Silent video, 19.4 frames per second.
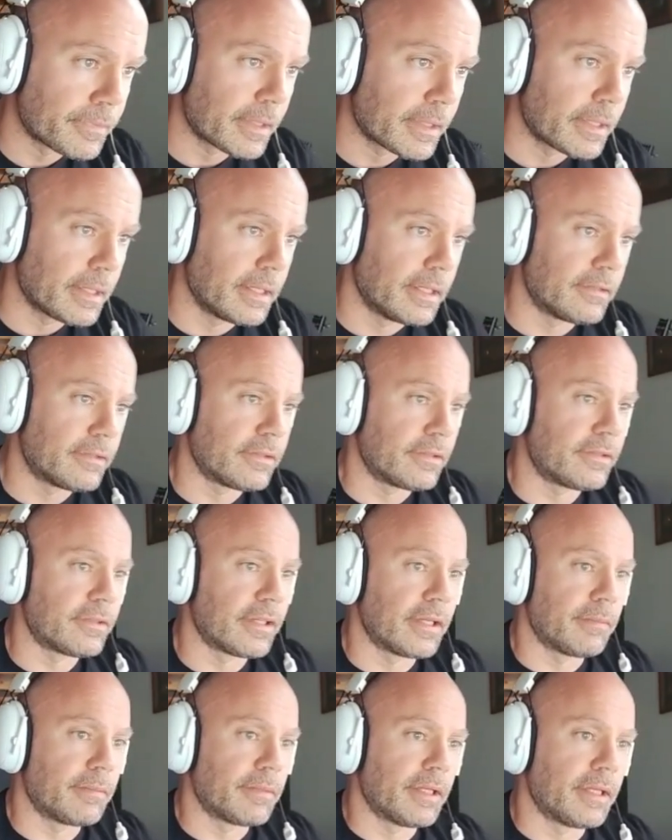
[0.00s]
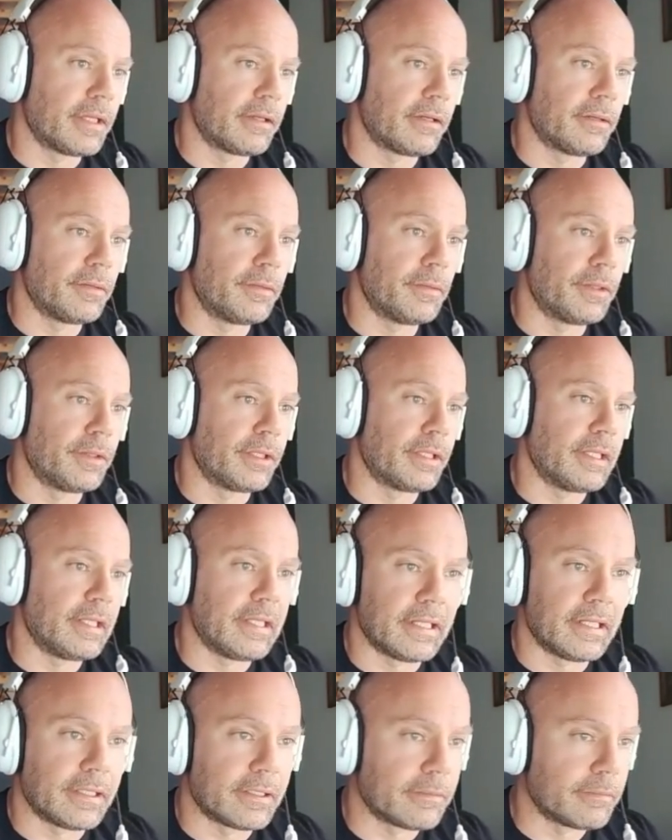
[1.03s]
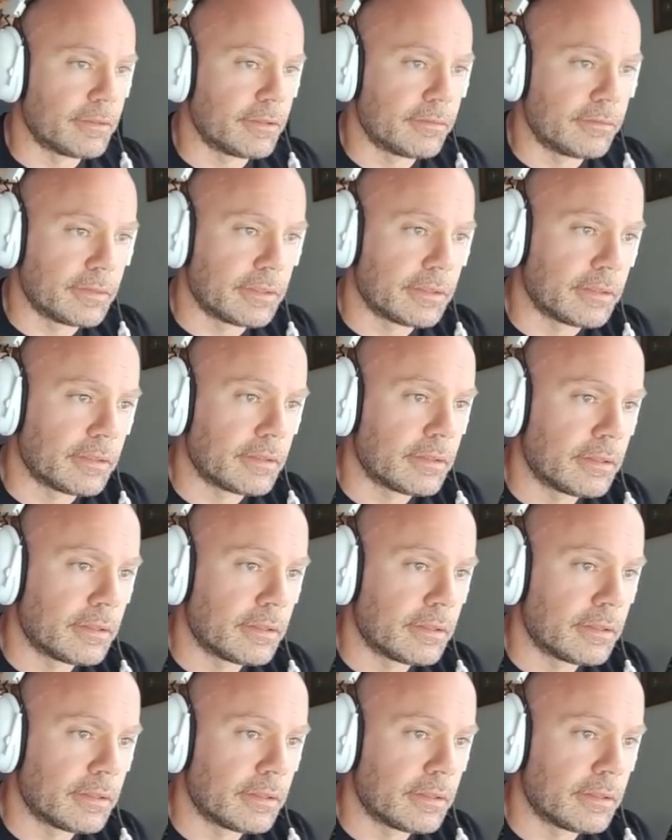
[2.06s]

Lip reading: It's the same thing with any other movement.